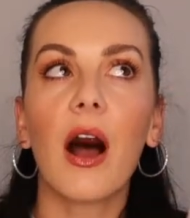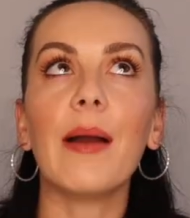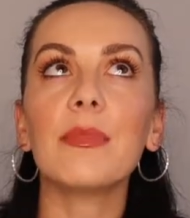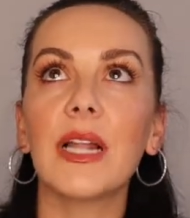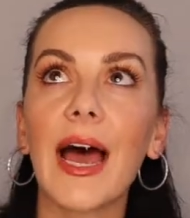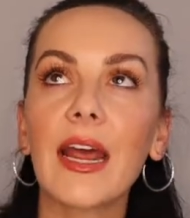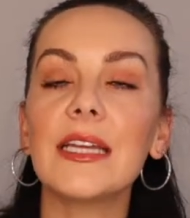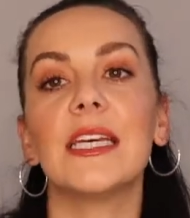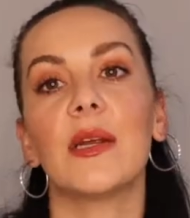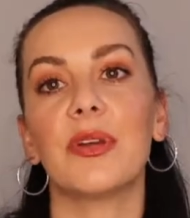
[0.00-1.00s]
I'm glad I
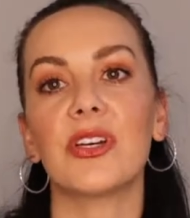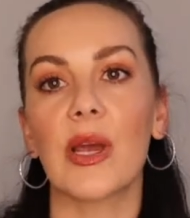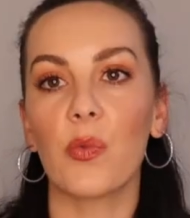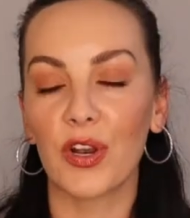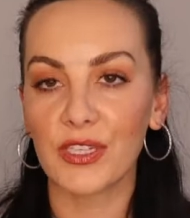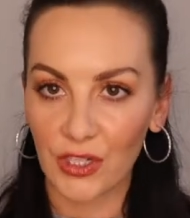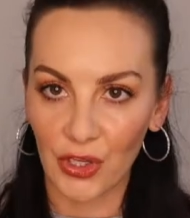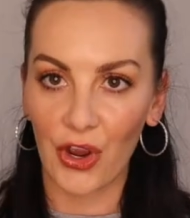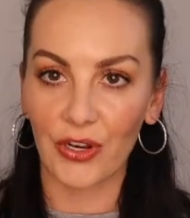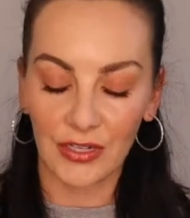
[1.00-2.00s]
did it because I wanted to
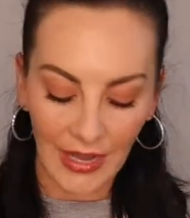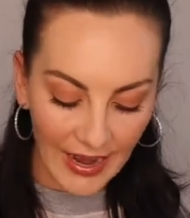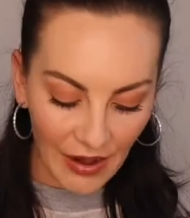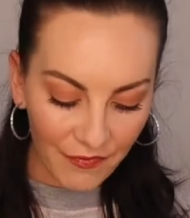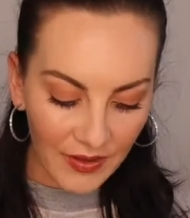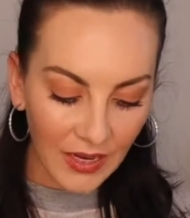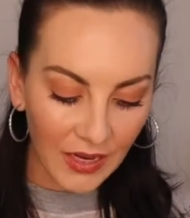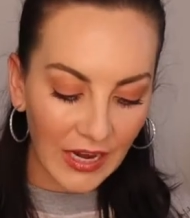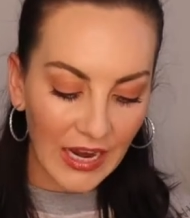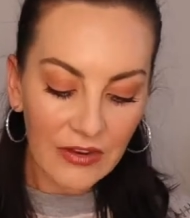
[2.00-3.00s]
learn. Like I
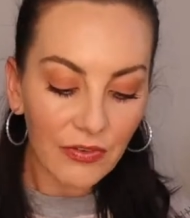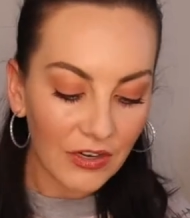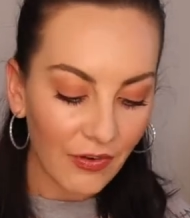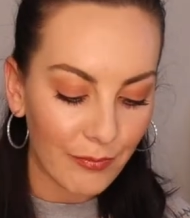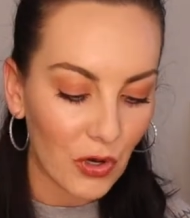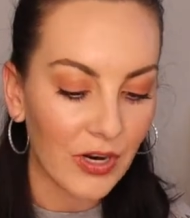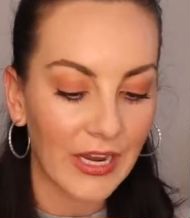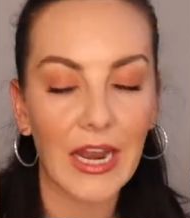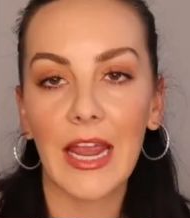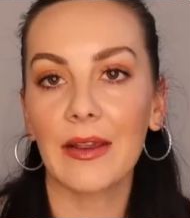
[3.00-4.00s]
figured even if I'm not
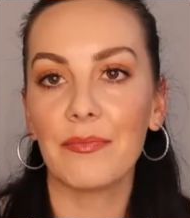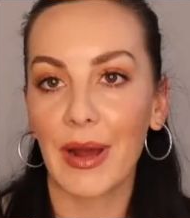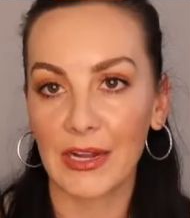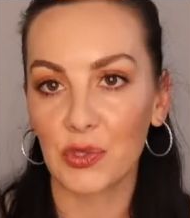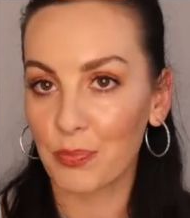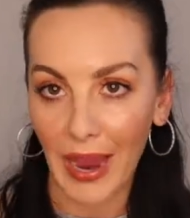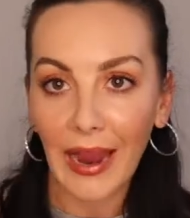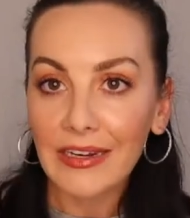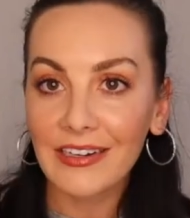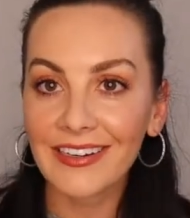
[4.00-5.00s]
getting much
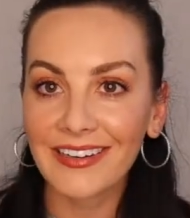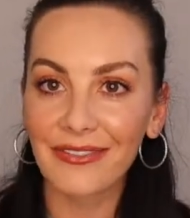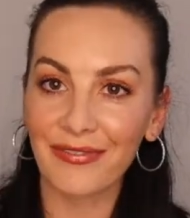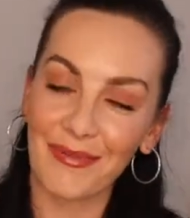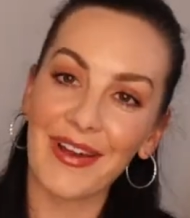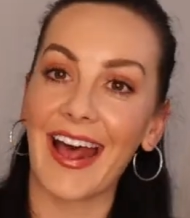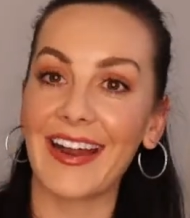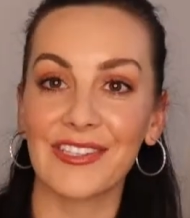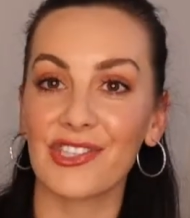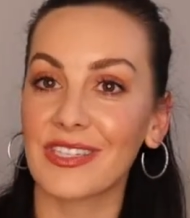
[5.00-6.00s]
back from it and
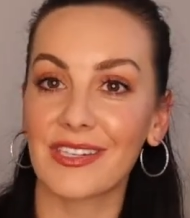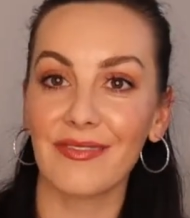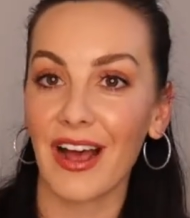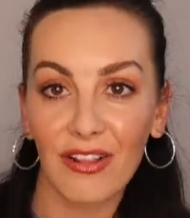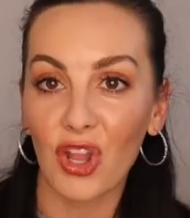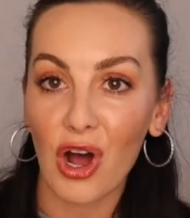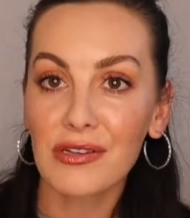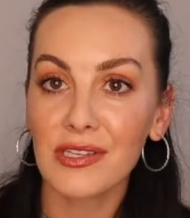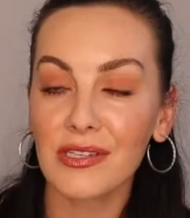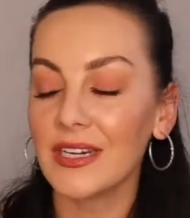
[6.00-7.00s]
it's just a
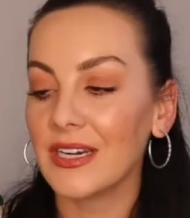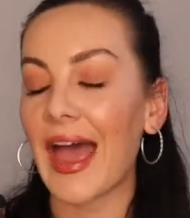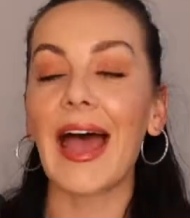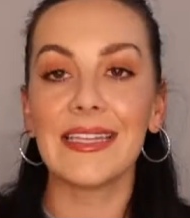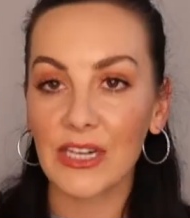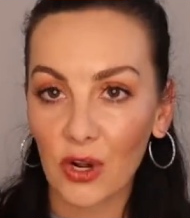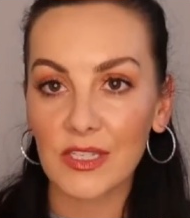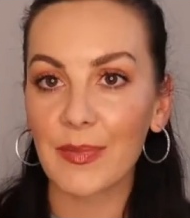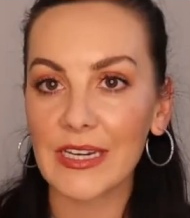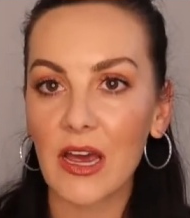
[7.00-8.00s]
loss and it
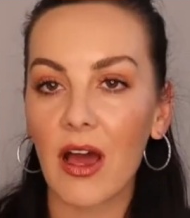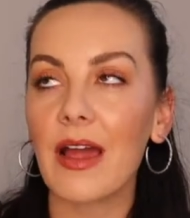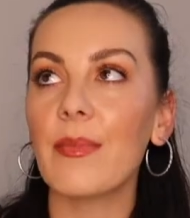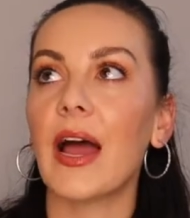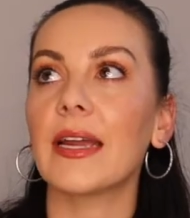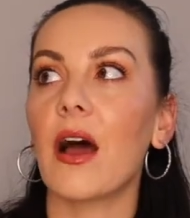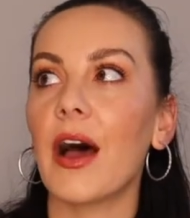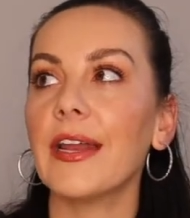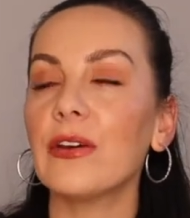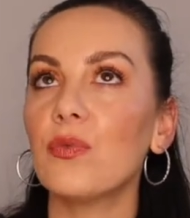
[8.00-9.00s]
cost my time, I
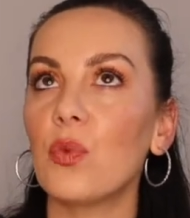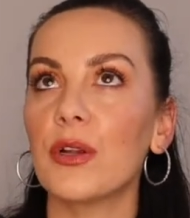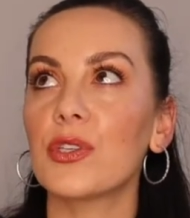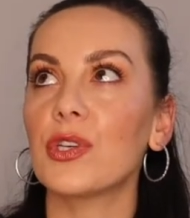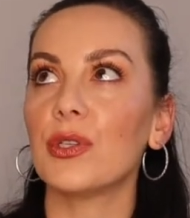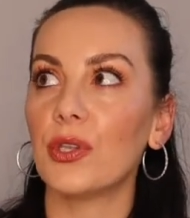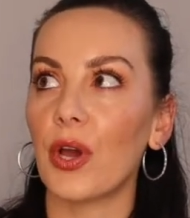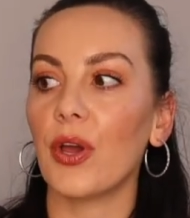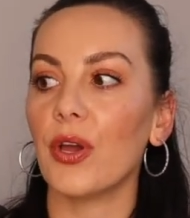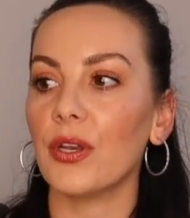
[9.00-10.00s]
kind of want to
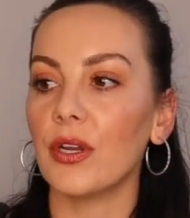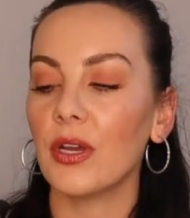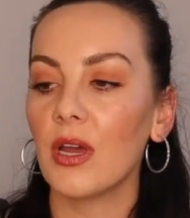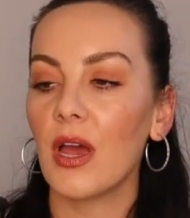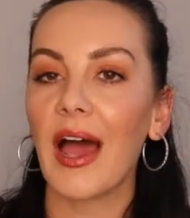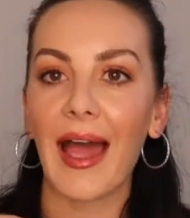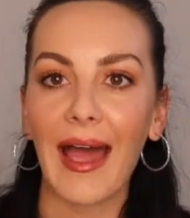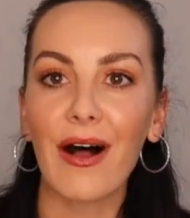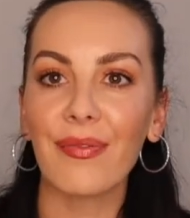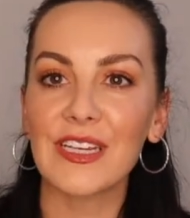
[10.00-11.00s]
learn
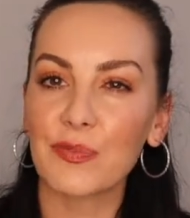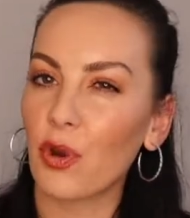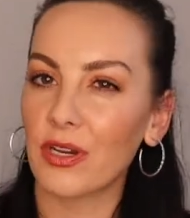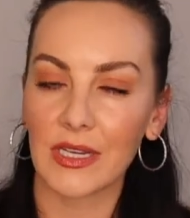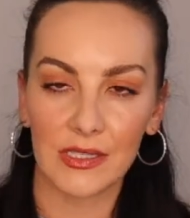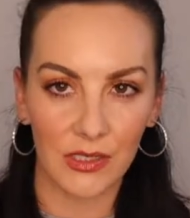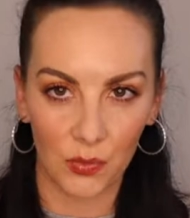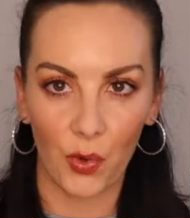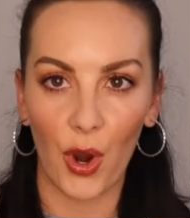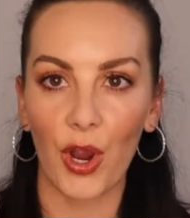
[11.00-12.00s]
how these processes
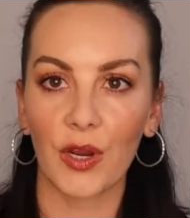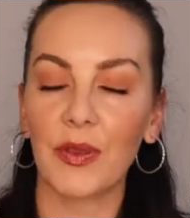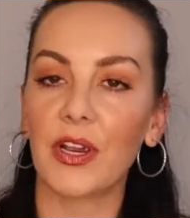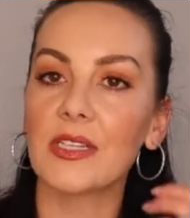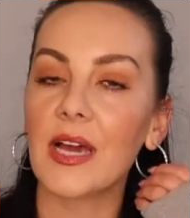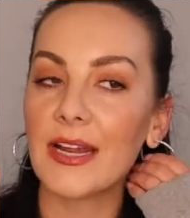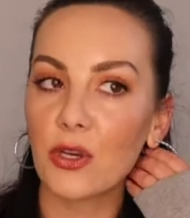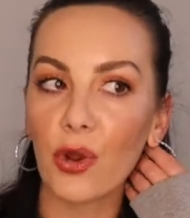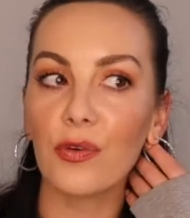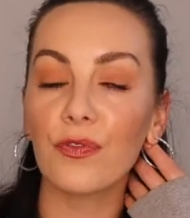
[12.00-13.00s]
work, because I
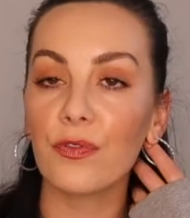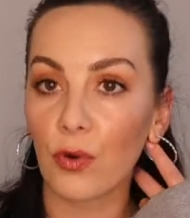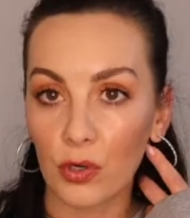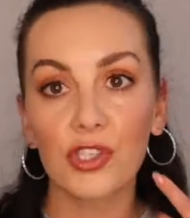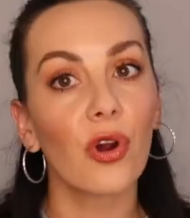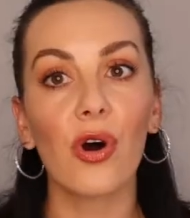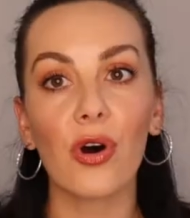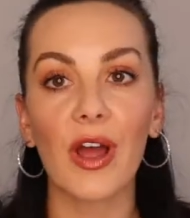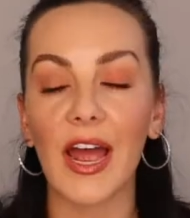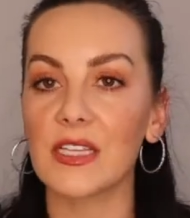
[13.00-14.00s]
know for
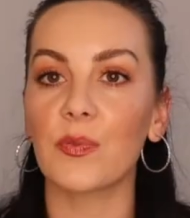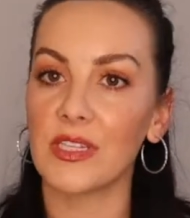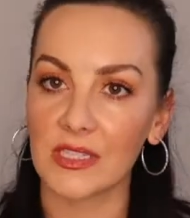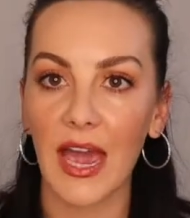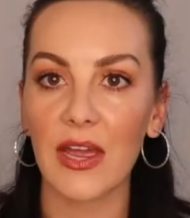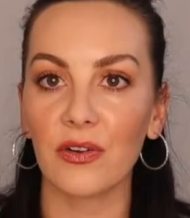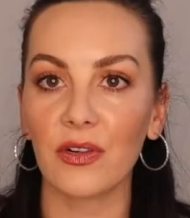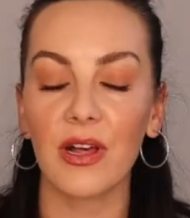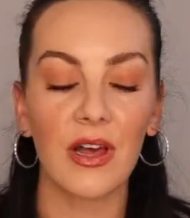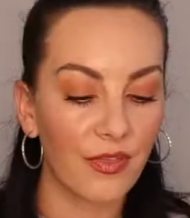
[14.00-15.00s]
sure as we
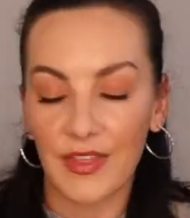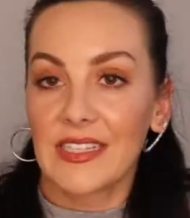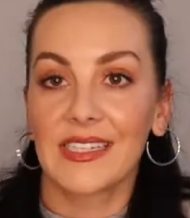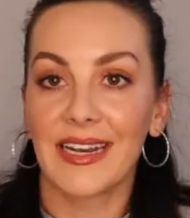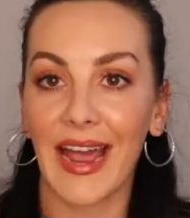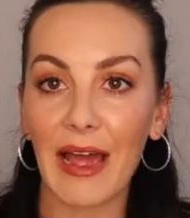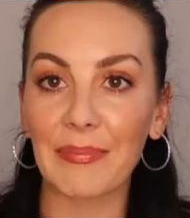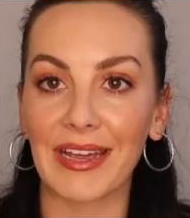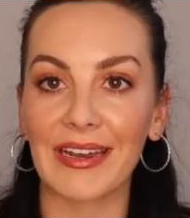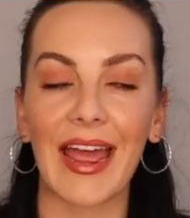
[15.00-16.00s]
scale, things are gonna
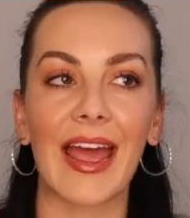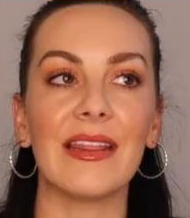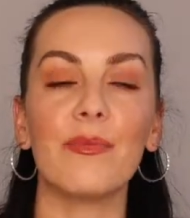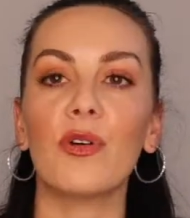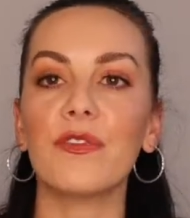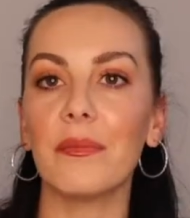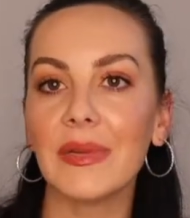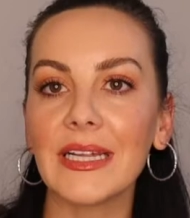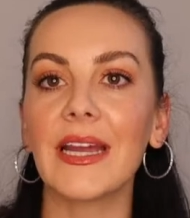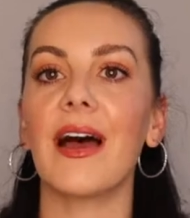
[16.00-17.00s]
happen. And the more
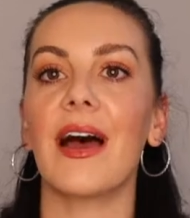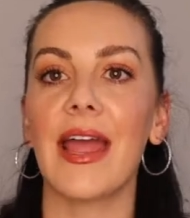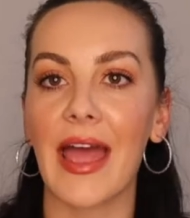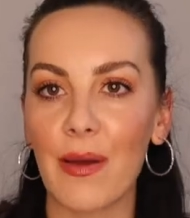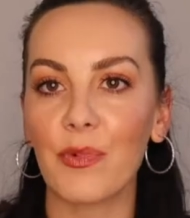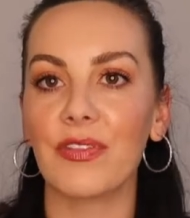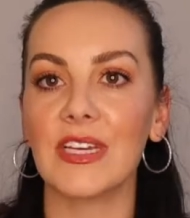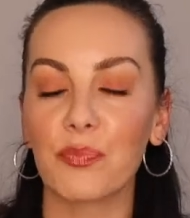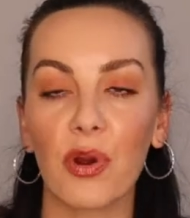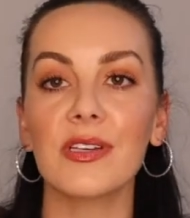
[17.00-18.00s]
familiar I am with
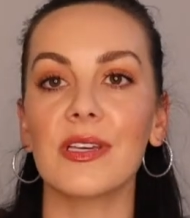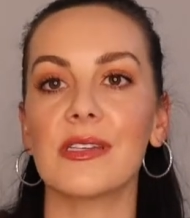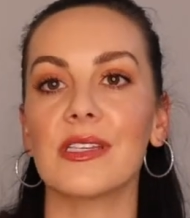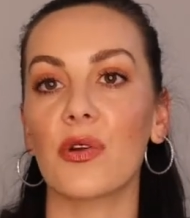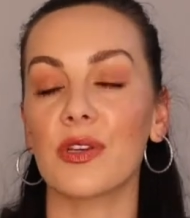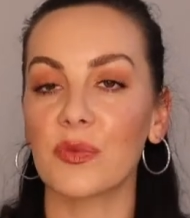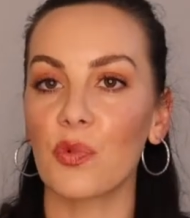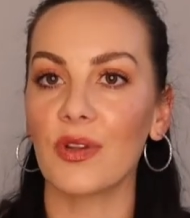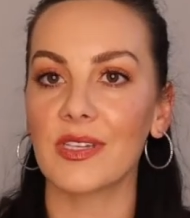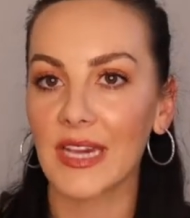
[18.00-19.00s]
these processes on a
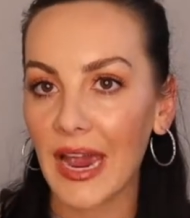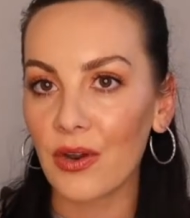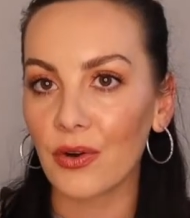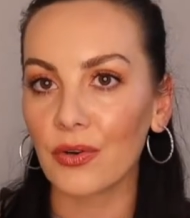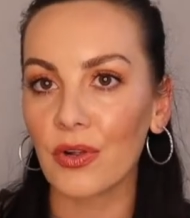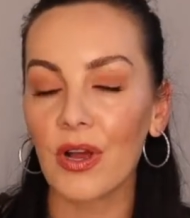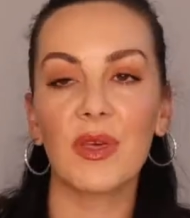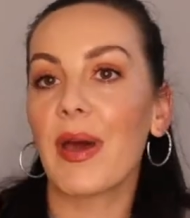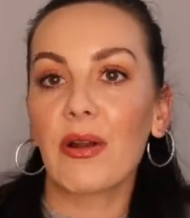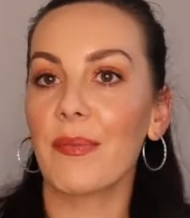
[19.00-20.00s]
smaller scale, the
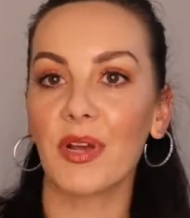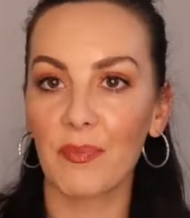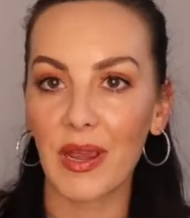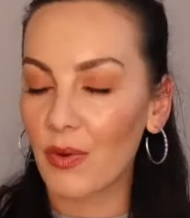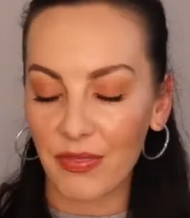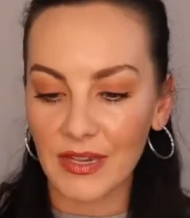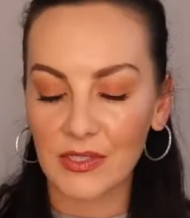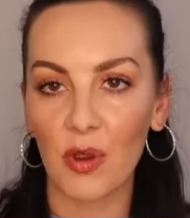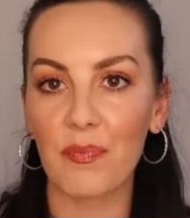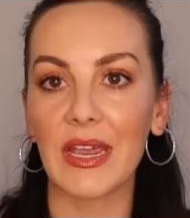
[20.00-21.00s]
better I'm gonna be when things
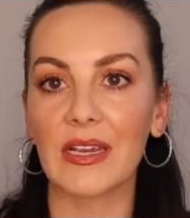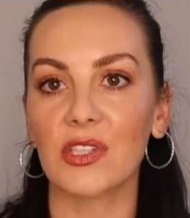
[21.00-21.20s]
go big.